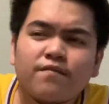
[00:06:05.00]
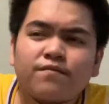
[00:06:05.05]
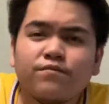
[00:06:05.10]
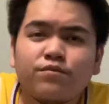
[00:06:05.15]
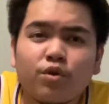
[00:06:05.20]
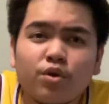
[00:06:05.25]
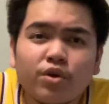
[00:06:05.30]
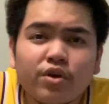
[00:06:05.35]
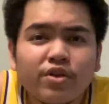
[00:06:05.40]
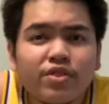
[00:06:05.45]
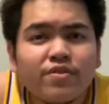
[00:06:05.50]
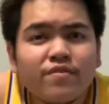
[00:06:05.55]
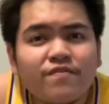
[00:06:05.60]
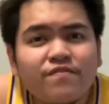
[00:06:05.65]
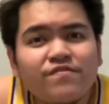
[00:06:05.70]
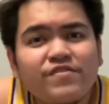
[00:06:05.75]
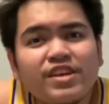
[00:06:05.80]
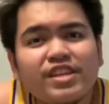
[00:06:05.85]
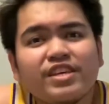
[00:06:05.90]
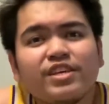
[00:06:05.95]
for the
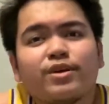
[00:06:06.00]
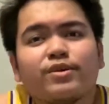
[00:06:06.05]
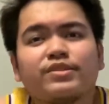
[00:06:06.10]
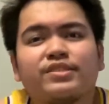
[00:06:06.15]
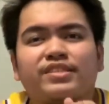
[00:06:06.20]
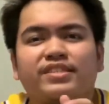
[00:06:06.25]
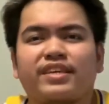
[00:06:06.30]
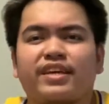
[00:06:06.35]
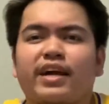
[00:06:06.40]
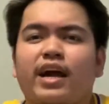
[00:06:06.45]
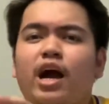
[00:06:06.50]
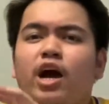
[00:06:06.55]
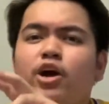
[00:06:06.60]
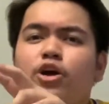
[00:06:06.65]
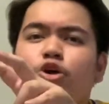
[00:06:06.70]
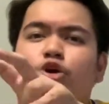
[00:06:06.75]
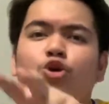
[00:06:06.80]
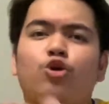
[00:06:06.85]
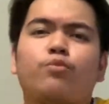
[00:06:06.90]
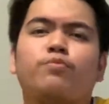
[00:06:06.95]
video today. I
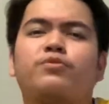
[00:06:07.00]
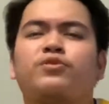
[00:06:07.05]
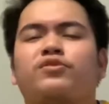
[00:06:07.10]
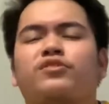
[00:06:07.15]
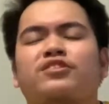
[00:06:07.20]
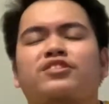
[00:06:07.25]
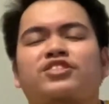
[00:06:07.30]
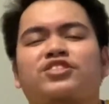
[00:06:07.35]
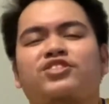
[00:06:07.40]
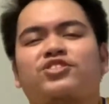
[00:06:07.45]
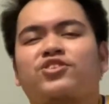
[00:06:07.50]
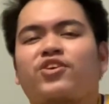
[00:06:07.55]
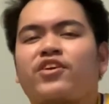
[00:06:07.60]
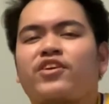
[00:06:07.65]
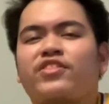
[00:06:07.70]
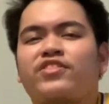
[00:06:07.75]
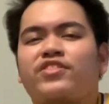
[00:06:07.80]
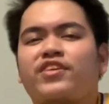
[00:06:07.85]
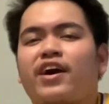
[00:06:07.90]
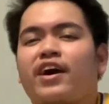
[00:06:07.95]
hope you
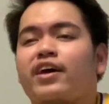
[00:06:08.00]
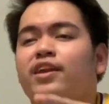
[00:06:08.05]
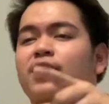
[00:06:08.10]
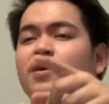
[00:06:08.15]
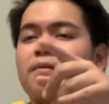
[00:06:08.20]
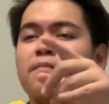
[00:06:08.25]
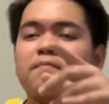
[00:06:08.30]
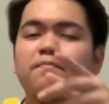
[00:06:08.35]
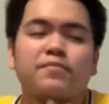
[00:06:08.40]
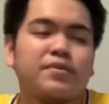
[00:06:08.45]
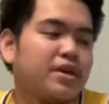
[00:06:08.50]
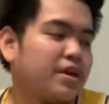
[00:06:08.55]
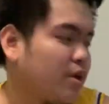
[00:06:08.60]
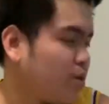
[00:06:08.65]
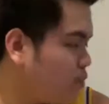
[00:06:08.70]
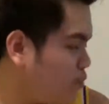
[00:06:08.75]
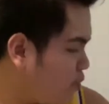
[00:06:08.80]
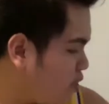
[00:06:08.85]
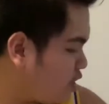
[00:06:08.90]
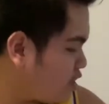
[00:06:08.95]
enjoyed that.
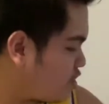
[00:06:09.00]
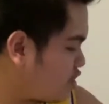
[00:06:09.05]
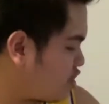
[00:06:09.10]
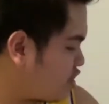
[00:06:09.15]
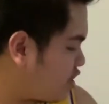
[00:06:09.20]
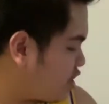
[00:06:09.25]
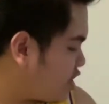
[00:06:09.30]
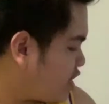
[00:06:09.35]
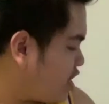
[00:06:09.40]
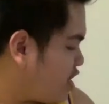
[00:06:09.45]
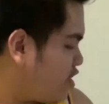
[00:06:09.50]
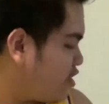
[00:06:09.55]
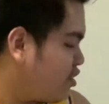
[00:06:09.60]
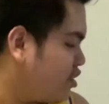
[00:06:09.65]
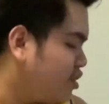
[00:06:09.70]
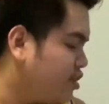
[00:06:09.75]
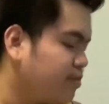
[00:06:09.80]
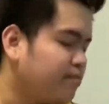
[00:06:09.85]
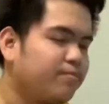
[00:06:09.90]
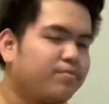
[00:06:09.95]
Me watching
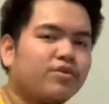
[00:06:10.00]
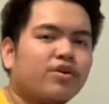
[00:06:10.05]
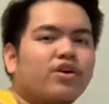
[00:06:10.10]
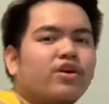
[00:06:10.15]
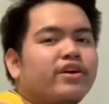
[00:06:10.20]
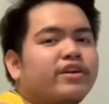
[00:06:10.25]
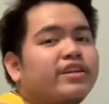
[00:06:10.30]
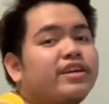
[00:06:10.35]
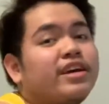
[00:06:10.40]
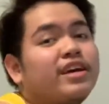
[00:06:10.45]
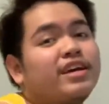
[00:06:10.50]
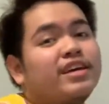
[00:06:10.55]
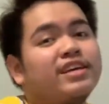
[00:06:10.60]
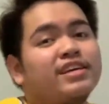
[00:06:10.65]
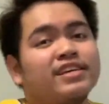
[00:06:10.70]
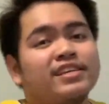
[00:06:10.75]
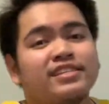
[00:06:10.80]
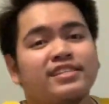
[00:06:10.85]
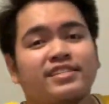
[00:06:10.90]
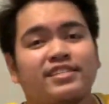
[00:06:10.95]
the LeBron
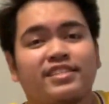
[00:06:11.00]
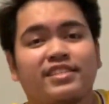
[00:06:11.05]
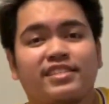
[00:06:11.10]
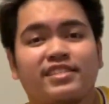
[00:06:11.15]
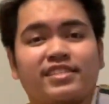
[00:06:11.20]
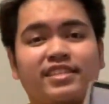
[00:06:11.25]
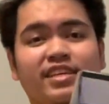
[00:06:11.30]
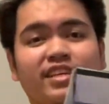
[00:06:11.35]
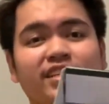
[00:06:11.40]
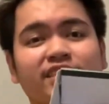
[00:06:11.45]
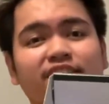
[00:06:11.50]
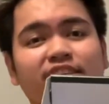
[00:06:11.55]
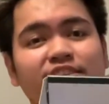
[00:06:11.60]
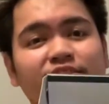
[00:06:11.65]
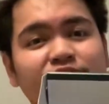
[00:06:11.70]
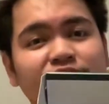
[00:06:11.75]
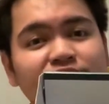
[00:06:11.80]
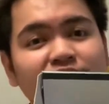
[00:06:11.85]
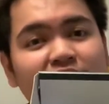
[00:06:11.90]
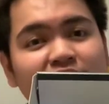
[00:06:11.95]
16s as
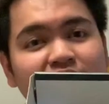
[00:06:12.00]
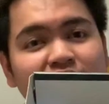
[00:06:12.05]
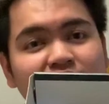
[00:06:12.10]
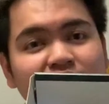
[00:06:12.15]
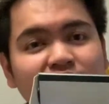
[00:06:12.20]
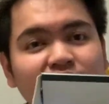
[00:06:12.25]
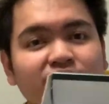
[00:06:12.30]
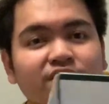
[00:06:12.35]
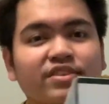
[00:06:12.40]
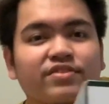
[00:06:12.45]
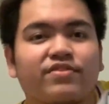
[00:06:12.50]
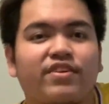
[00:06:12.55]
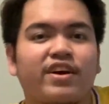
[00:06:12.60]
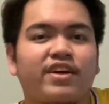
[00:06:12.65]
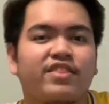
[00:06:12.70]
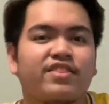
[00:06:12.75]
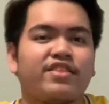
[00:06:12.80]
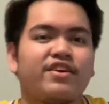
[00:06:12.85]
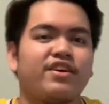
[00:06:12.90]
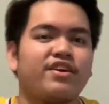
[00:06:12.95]
a final look
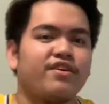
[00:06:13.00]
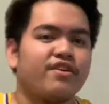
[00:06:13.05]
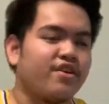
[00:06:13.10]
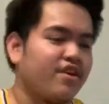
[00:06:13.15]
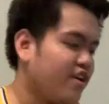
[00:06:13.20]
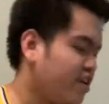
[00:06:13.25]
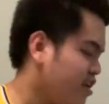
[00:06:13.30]
right there.